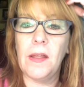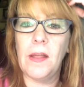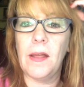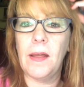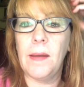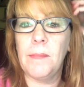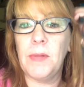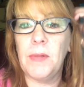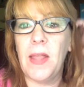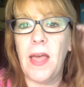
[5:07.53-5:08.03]

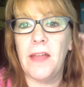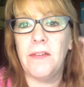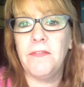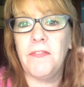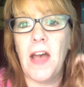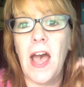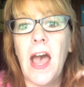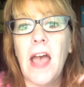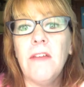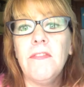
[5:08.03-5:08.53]
line
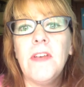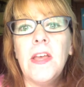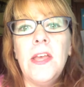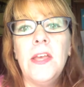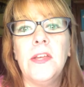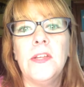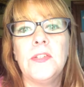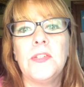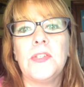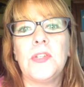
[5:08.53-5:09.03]
5.
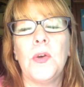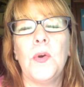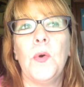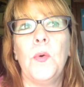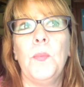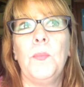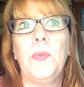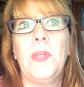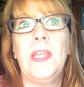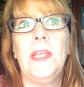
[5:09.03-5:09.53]

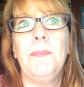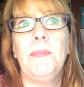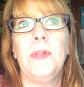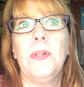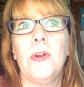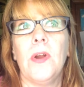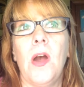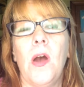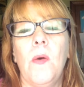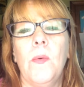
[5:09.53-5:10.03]
So people
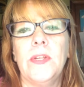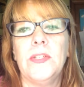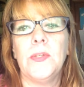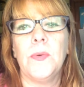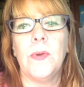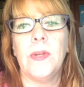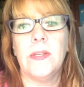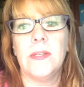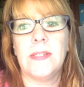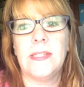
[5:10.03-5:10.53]
are always
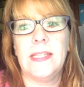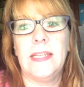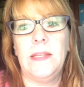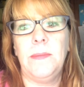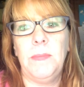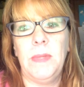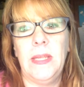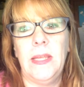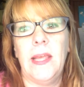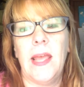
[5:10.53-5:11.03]
going to see
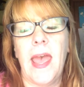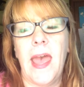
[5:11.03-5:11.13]
me